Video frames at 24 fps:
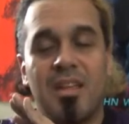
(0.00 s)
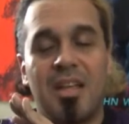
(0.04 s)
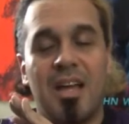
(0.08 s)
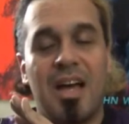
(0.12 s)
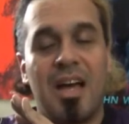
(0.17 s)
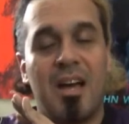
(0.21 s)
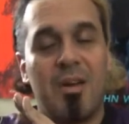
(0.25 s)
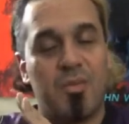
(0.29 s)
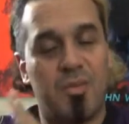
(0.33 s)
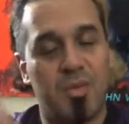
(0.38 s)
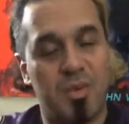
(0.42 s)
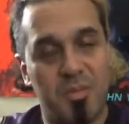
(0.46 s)

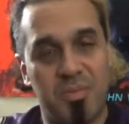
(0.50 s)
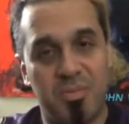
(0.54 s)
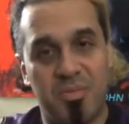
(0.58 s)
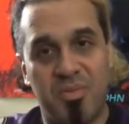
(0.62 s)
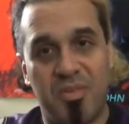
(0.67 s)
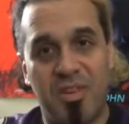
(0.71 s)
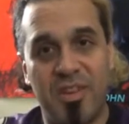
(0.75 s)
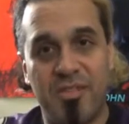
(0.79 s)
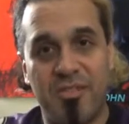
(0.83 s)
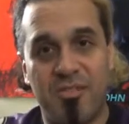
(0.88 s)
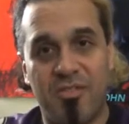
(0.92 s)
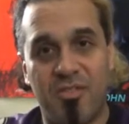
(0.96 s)
I will
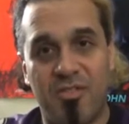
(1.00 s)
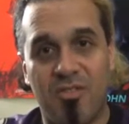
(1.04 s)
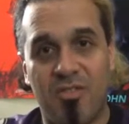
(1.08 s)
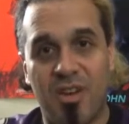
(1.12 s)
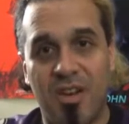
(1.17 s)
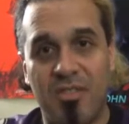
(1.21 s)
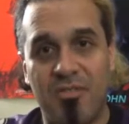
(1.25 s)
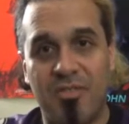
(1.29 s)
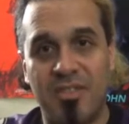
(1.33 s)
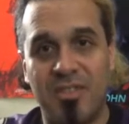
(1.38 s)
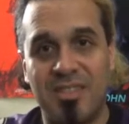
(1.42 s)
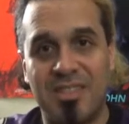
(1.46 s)

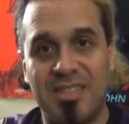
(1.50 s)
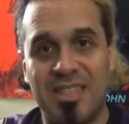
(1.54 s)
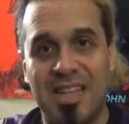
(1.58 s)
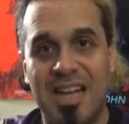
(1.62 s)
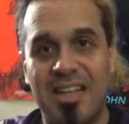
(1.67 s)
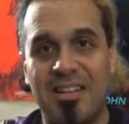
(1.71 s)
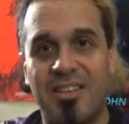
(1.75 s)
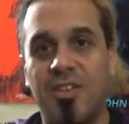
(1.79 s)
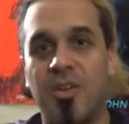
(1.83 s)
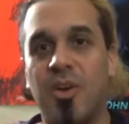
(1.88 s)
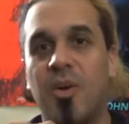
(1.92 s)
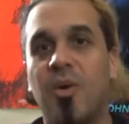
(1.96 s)
pre-reference
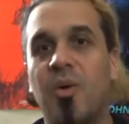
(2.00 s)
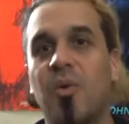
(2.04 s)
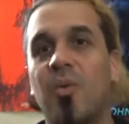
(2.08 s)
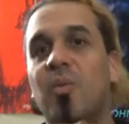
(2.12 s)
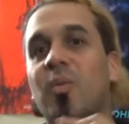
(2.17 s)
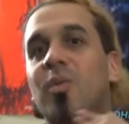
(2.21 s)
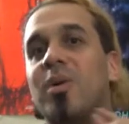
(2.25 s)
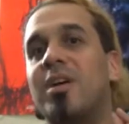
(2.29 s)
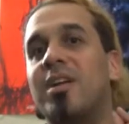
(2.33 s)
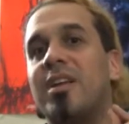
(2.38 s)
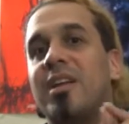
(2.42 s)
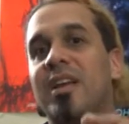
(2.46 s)
that though.
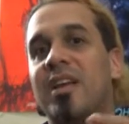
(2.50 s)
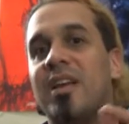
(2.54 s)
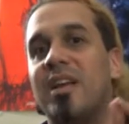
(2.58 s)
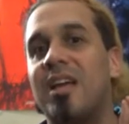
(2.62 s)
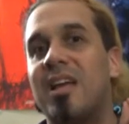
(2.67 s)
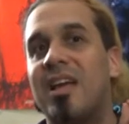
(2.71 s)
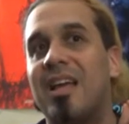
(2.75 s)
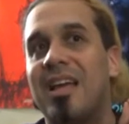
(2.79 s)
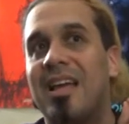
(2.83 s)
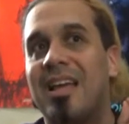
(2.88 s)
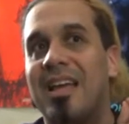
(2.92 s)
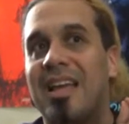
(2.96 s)
What
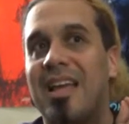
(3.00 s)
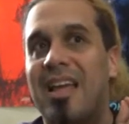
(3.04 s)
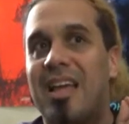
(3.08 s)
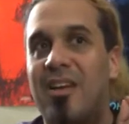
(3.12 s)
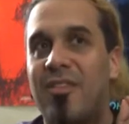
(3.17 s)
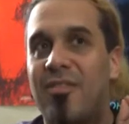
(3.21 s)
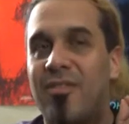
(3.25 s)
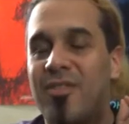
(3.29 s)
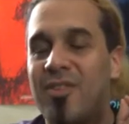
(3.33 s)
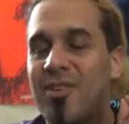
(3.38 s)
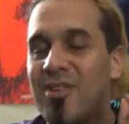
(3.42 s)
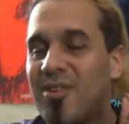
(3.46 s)

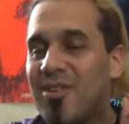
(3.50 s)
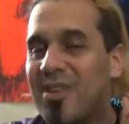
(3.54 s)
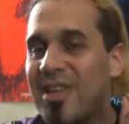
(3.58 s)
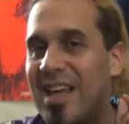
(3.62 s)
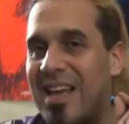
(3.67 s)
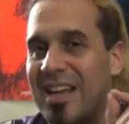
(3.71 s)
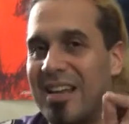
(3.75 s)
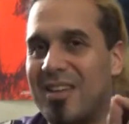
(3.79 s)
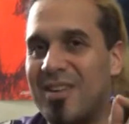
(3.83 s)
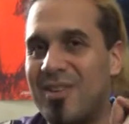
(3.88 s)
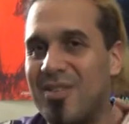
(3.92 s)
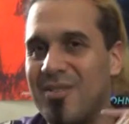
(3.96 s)
if you
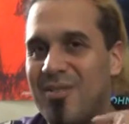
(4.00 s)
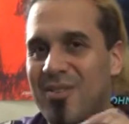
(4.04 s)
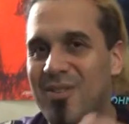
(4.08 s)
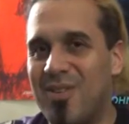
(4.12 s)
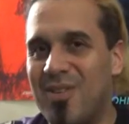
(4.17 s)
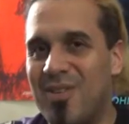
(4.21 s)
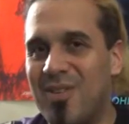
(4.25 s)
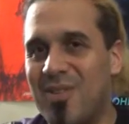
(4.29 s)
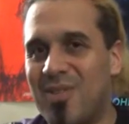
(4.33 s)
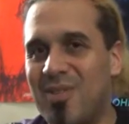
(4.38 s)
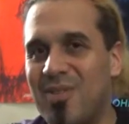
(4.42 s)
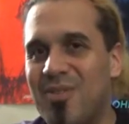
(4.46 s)
get
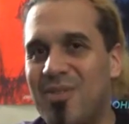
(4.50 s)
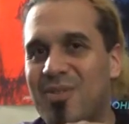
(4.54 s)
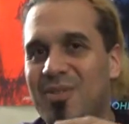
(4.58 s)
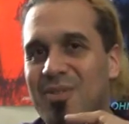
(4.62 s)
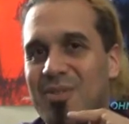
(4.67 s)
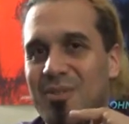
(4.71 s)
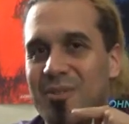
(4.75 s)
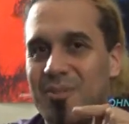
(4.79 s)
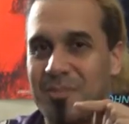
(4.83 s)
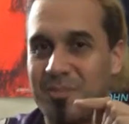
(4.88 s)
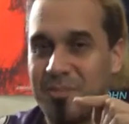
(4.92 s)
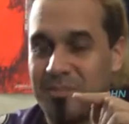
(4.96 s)
confused?